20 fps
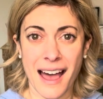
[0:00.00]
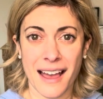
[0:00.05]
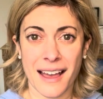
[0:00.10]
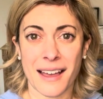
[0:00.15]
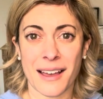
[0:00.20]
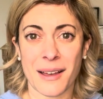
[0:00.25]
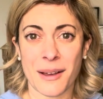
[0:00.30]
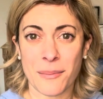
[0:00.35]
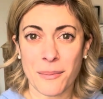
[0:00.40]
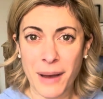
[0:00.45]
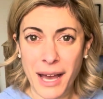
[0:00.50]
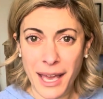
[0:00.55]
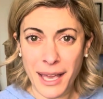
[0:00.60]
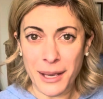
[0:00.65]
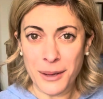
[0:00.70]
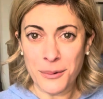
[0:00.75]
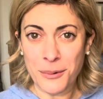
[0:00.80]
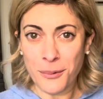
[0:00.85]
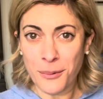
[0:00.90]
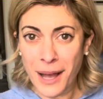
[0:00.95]
By
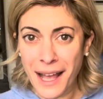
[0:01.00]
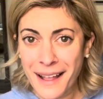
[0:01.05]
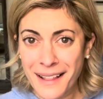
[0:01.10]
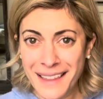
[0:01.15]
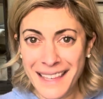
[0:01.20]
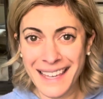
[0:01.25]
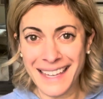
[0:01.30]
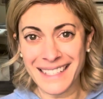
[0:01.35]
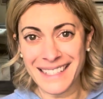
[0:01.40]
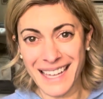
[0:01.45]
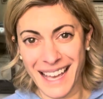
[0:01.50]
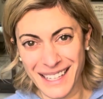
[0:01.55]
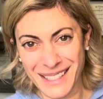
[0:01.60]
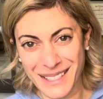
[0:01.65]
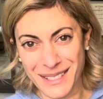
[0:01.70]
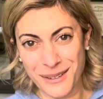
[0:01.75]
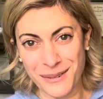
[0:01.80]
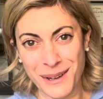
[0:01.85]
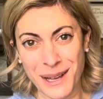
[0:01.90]
well and not so well,